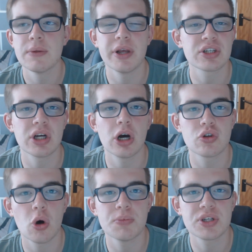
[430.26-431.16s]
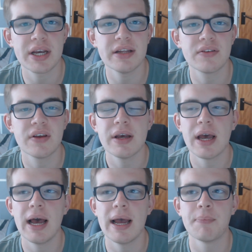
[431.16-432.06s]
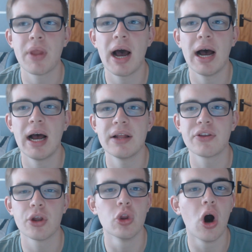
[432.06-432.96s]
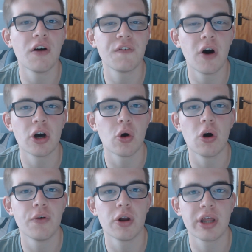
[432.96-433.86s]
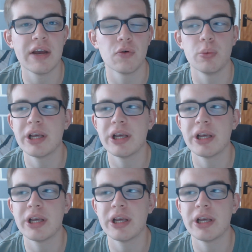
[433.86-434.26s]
They're still a top side, and they're not a far off our level.